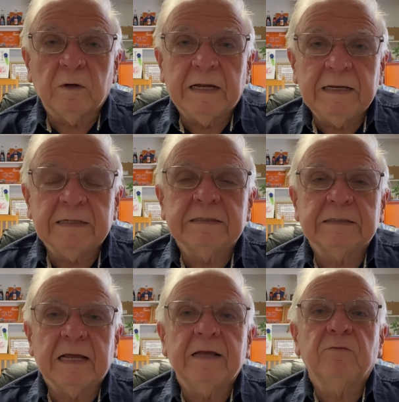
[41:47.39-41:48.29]
he can
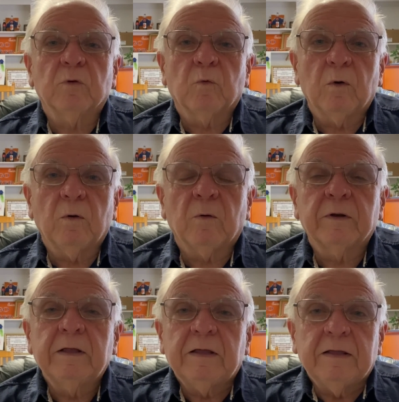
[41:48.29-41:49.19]
save the
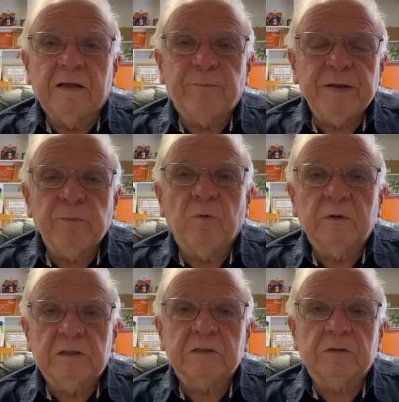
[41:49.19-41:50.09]
world if people
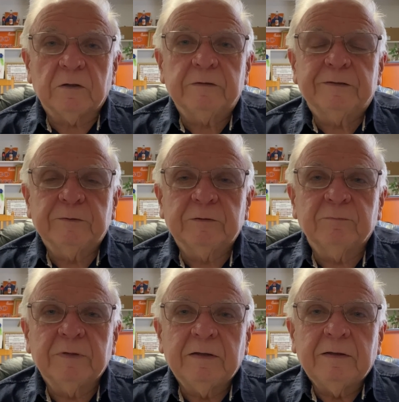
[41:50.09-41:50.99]
would just turn to him.